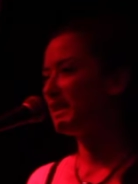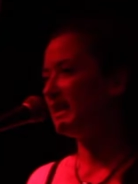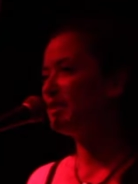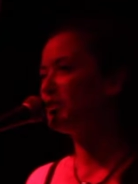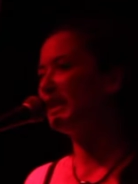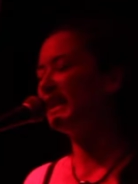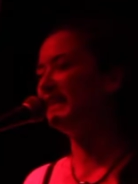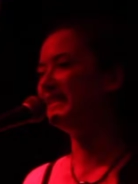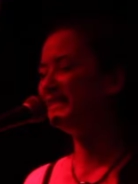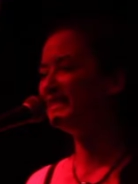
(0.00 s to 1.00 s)

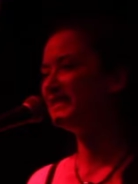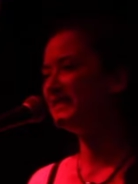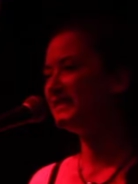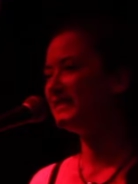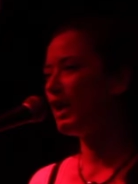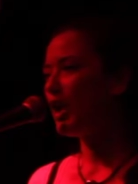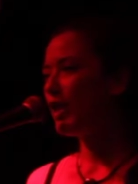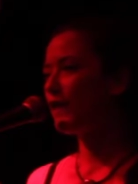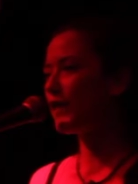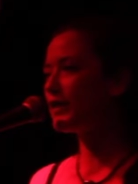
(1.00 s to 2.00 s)
Literally.
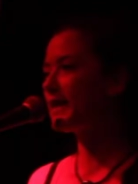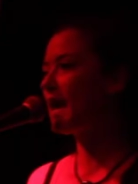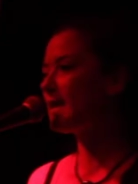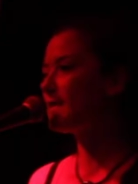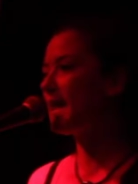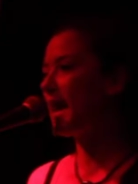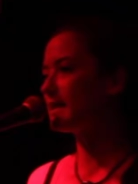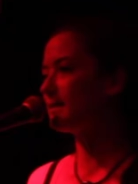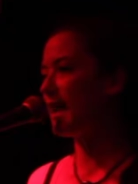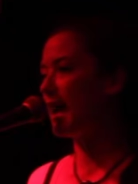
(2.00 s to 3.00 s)
The first time he
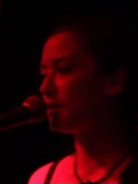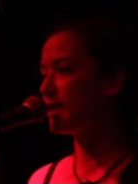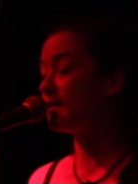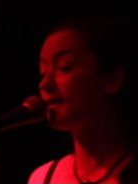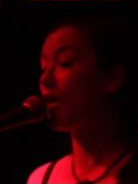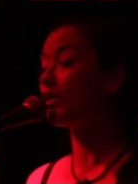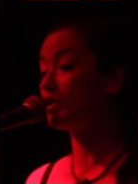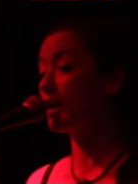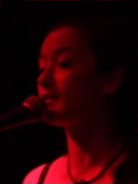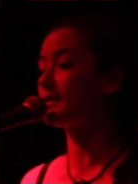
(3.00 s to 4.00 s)
asked me out, he did not
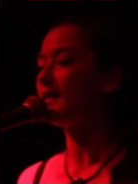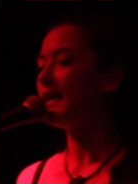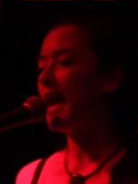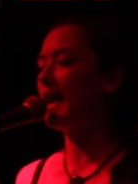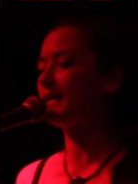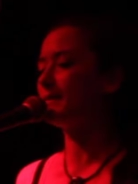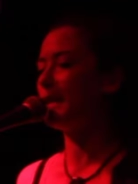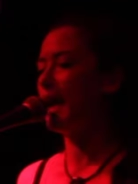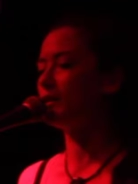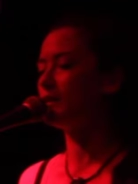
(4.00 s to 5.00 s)
just ask
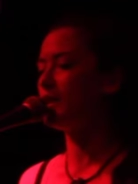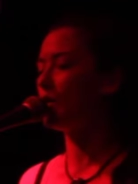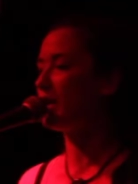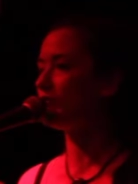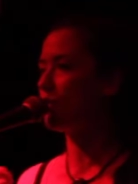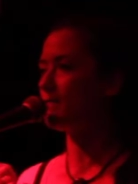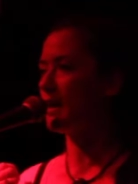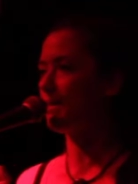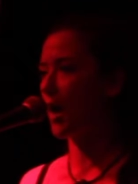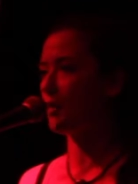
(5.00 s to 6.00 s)
me out. No, he wrote
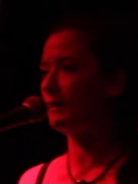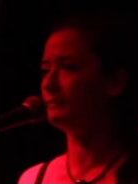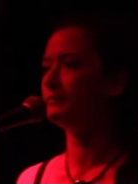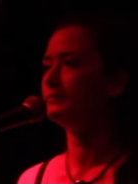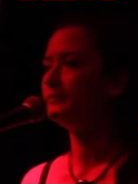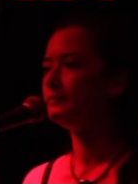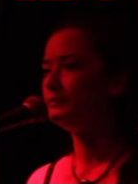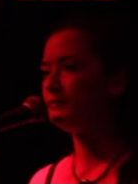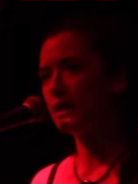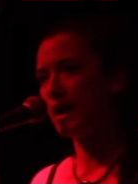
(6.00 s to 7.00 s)
me a poem
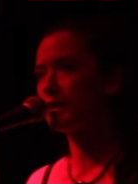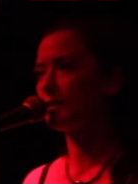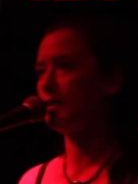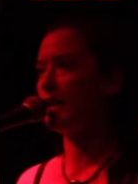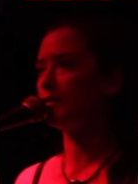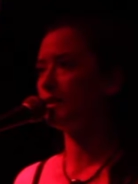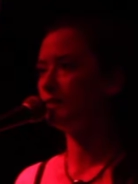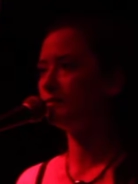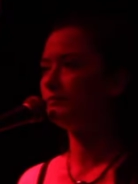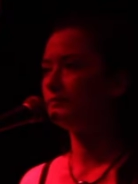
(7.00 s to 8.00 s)
to ask me out.
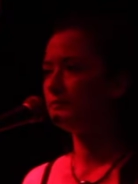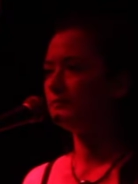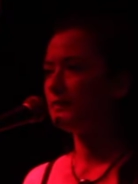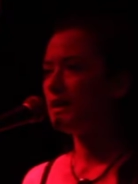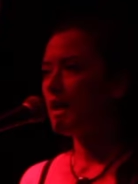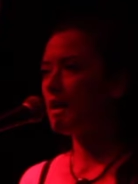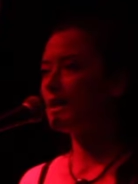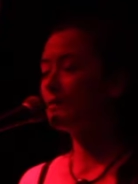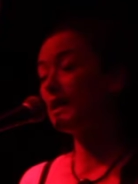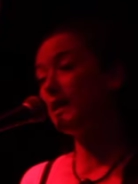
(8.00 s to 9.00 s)
And
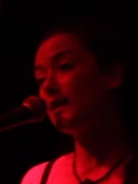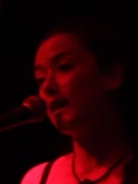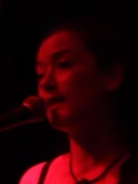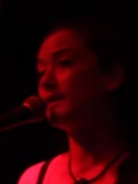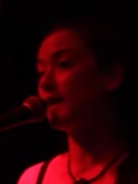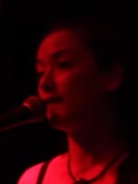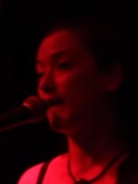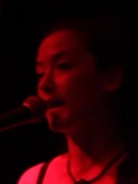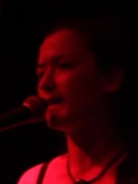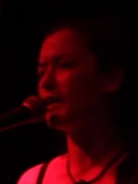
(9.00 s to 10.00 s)
he was eager to
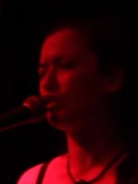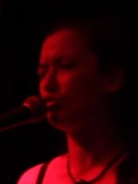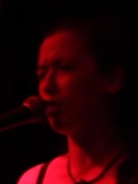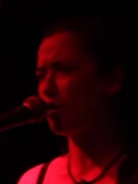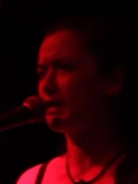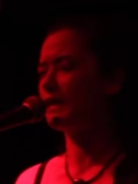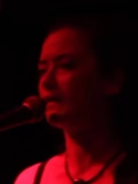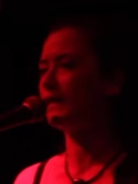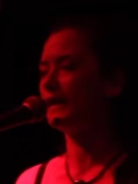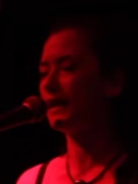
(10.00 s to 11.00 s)
confess his growing
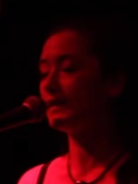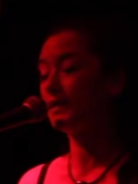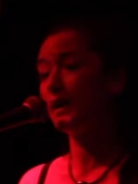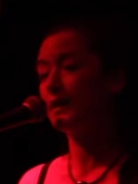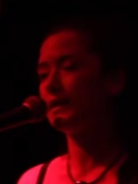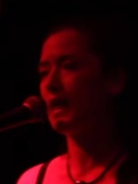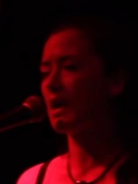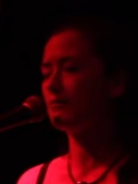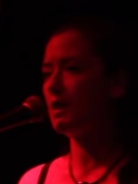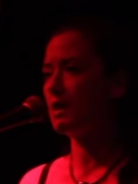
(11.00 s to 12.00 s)
feelings in case he
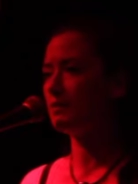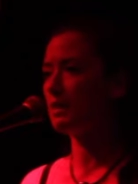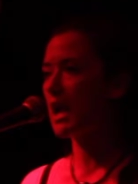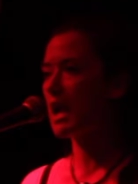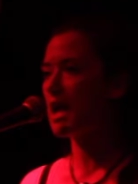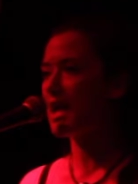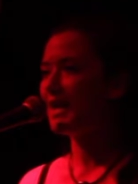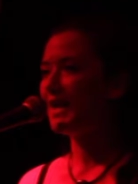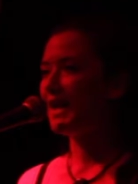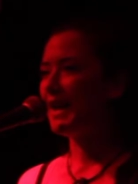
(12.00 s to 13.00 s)
hadn't made them clear
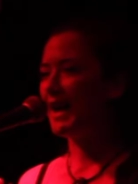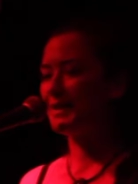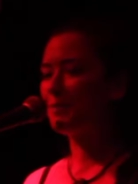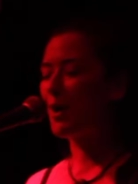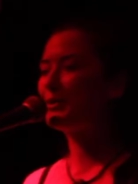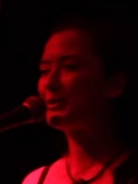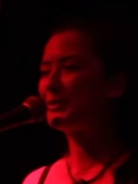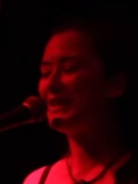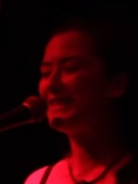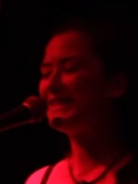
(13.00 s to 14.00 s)
at a
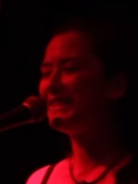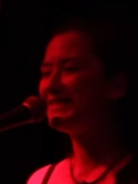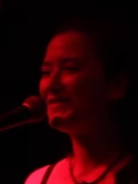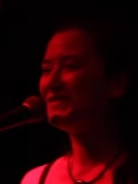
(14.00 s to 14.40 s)
poetry night